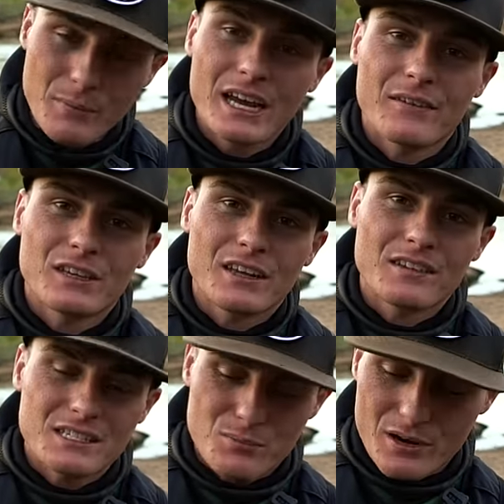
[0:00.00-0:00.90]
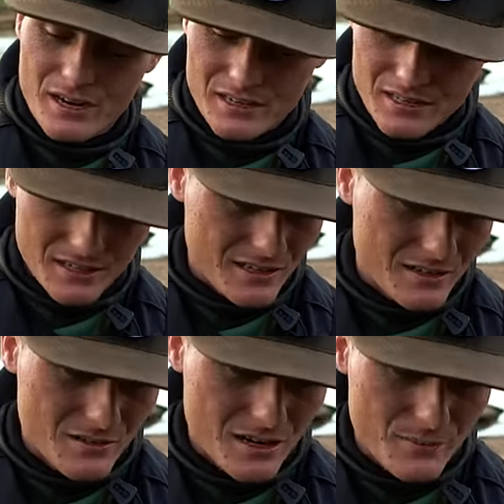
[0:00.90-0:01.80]
might have to give this to Brandon, you
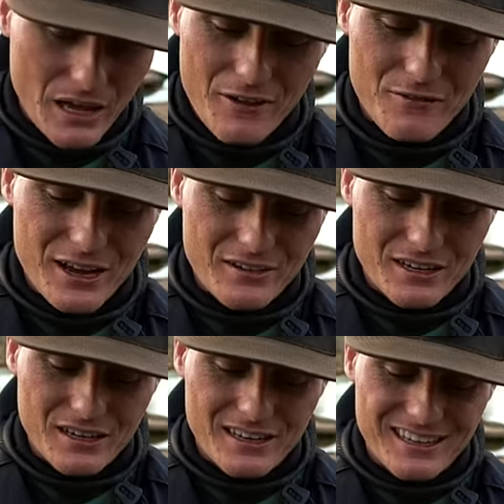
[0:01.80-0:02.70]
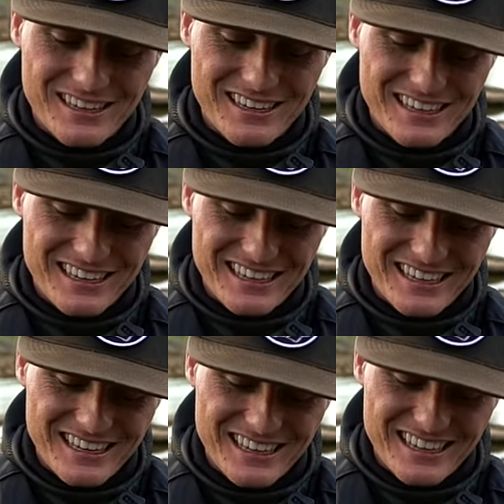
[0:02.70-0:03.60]
know? Yeah, um, you, I found- you uh, punched me in the
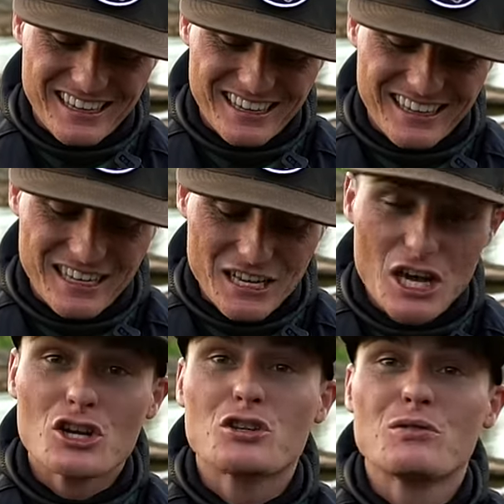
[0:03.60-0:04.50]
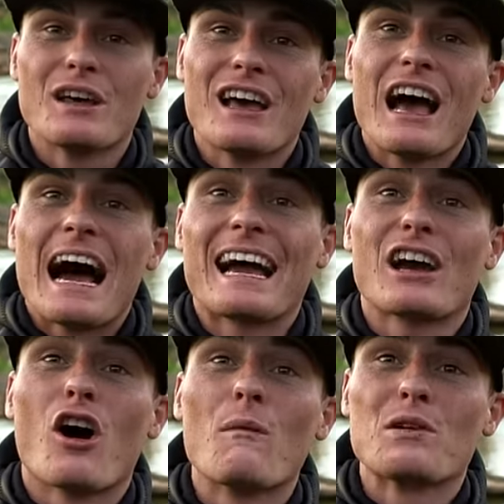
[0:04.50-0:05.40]
head on accident when dude, you found it.
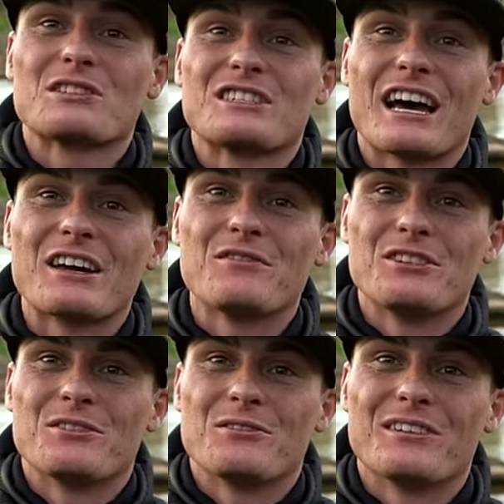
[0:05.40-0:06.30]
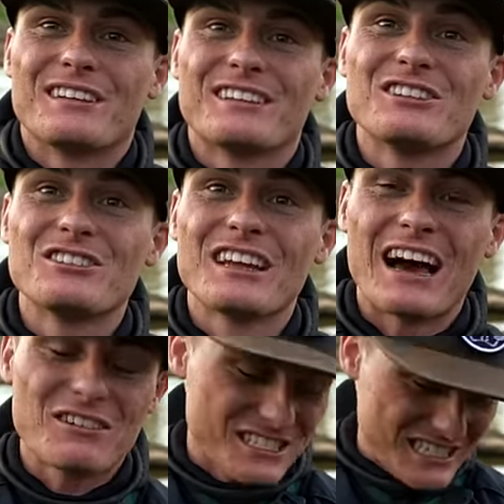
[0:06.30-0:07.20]
I almost knifed I know. You,
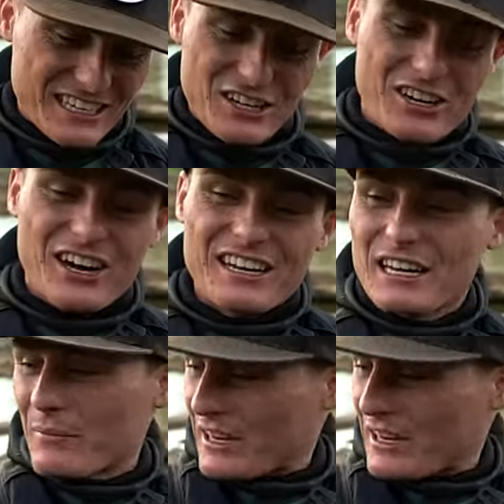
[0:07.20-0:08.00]
I was sitting there cutting and